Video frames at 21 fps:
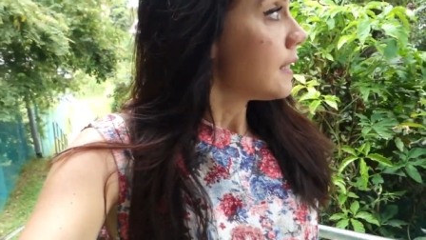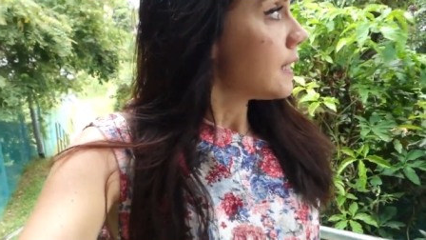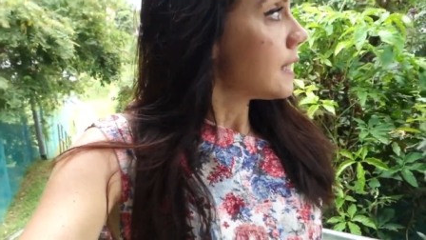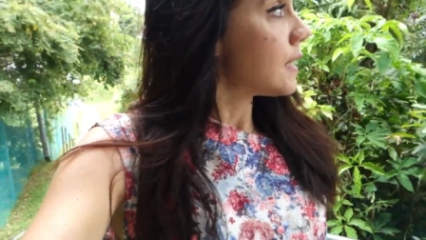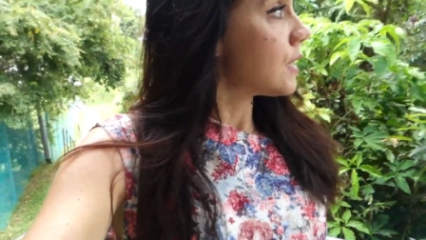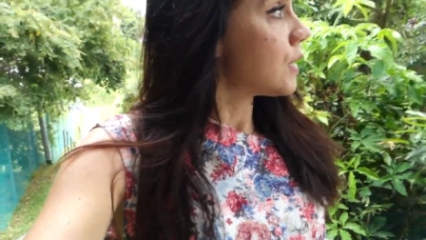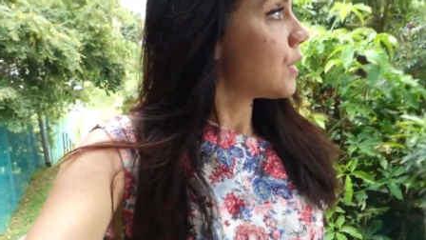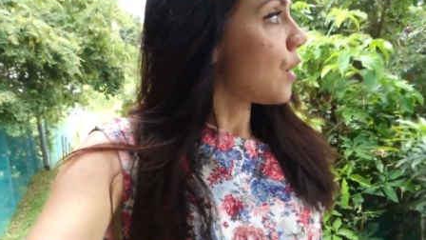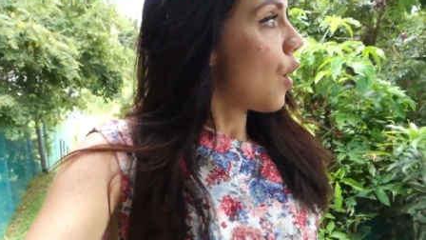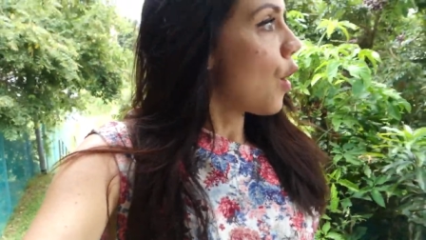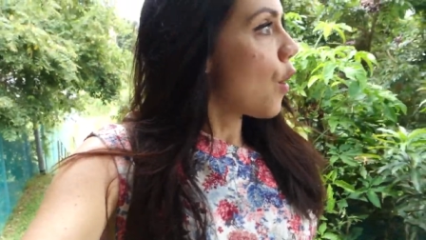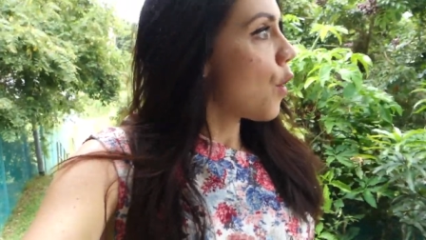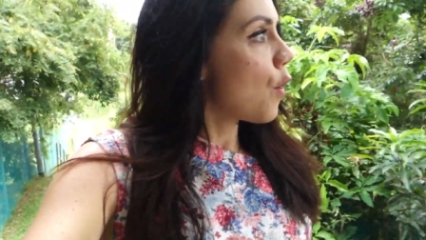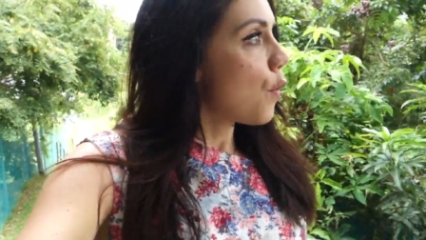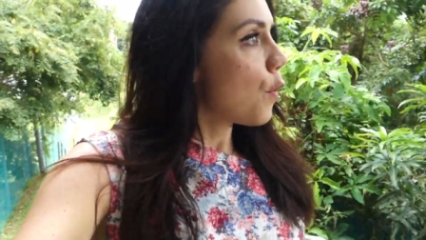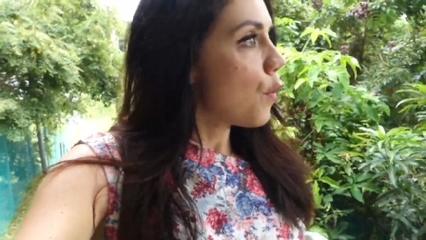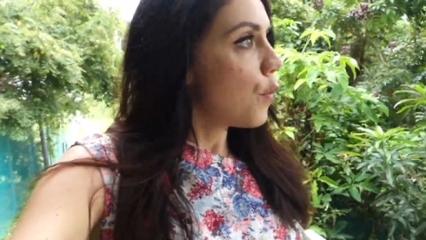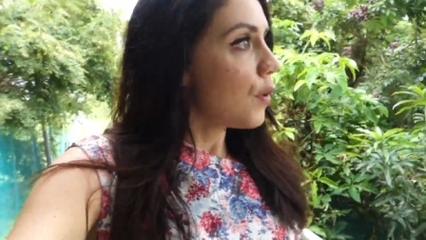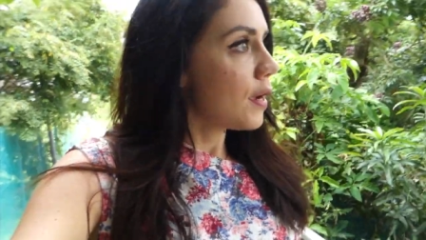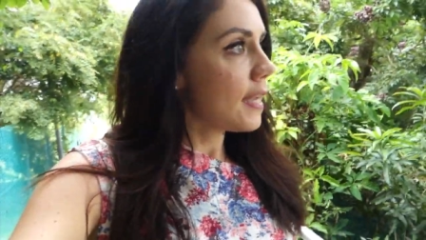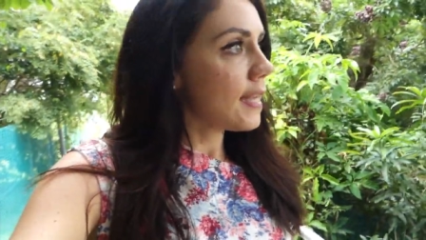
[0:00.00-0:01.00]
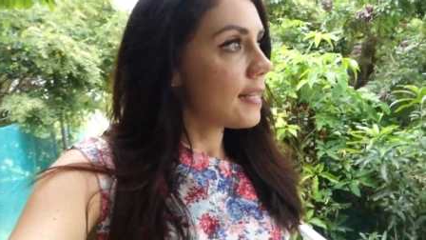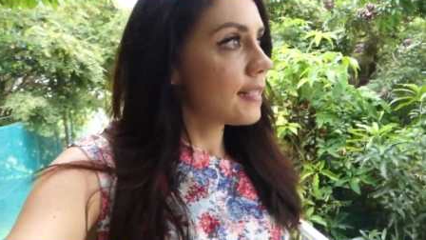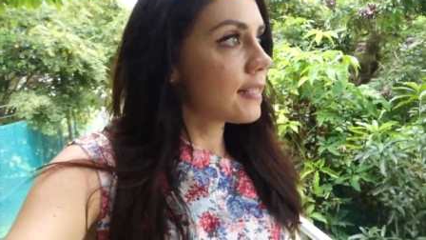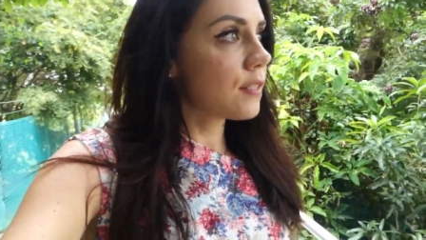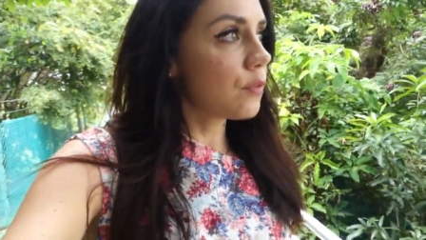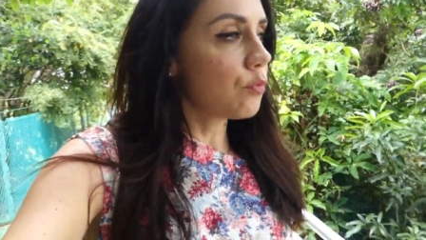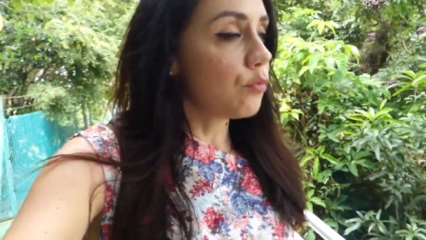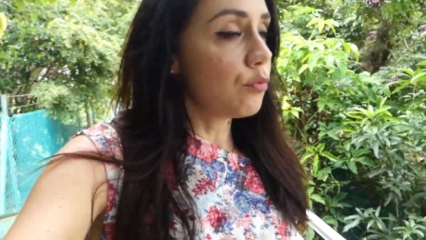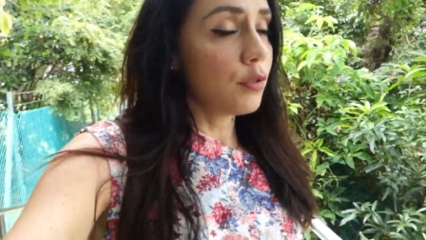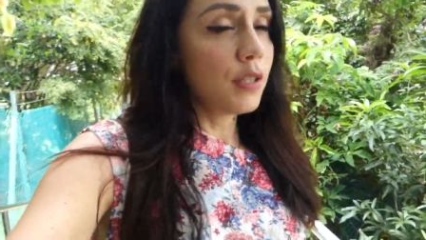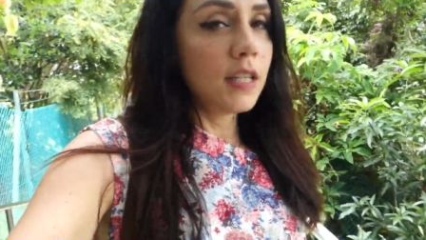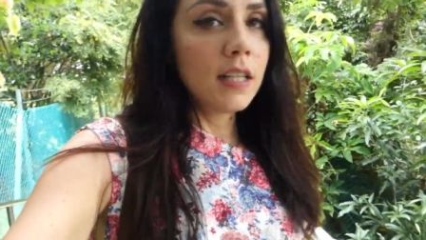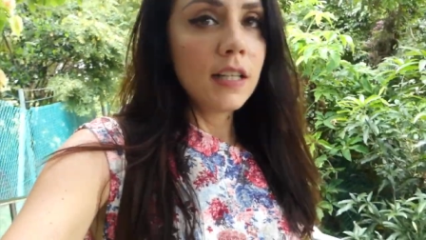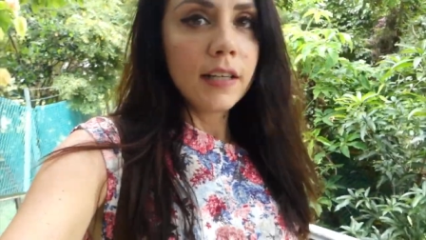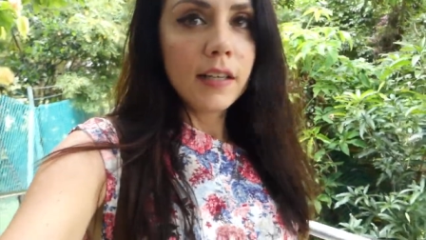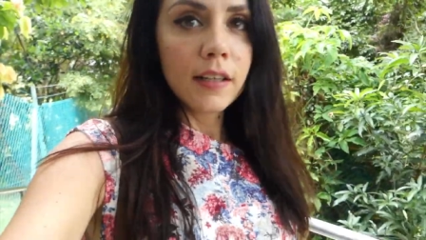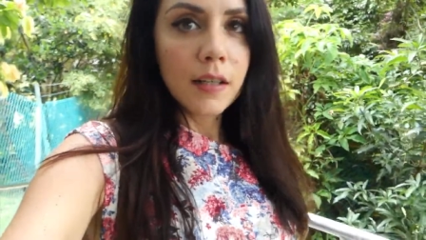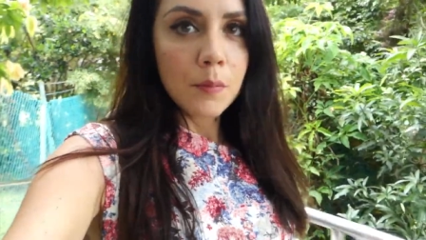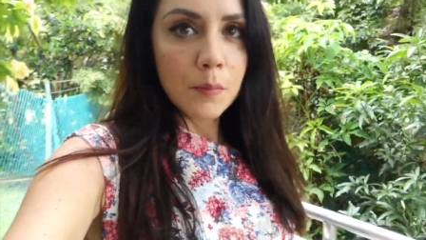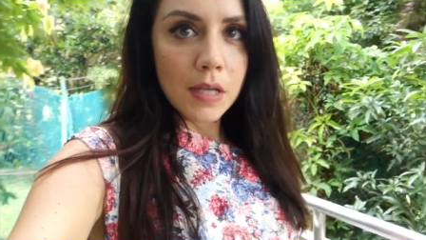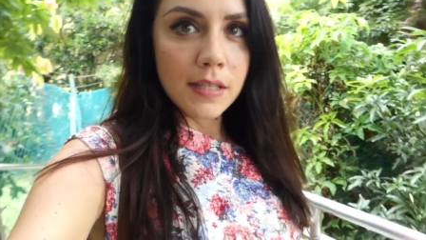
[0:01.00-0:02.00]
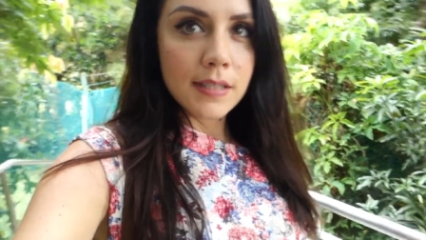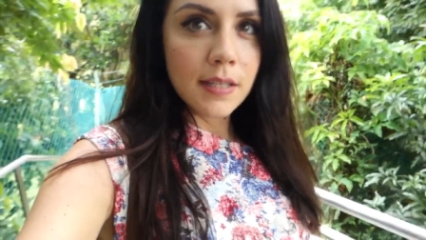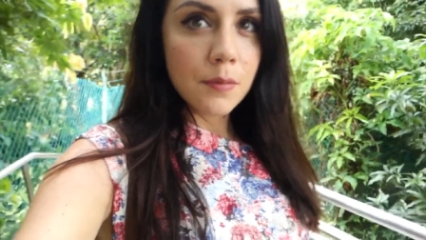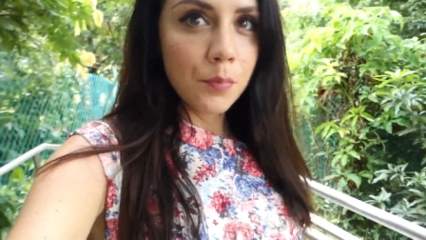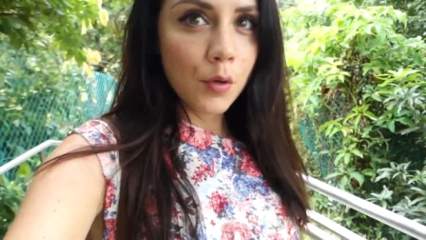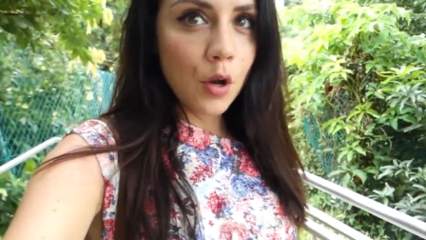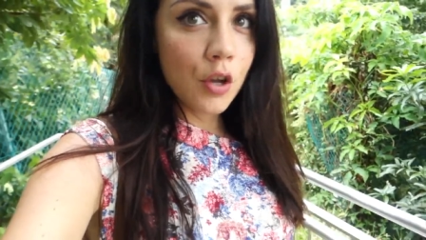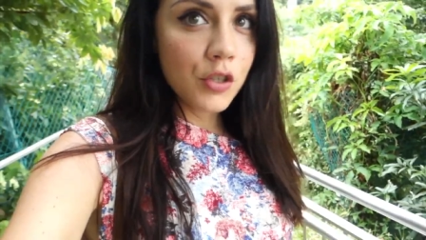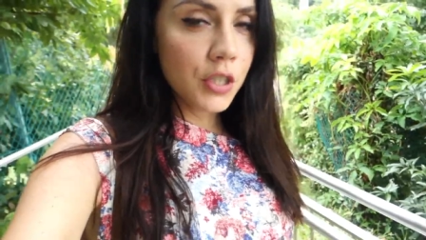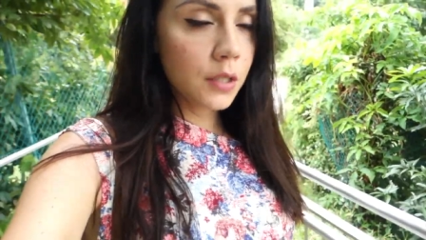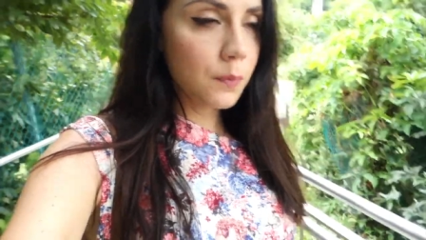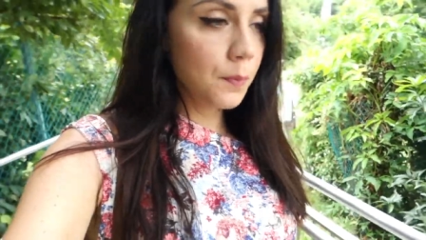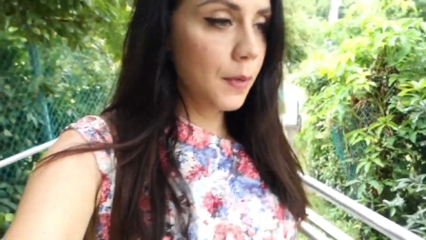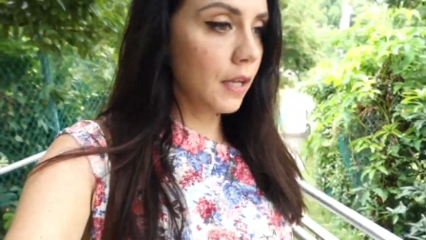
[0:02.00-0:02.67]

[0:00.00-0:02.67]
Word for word: so it's really an amazing project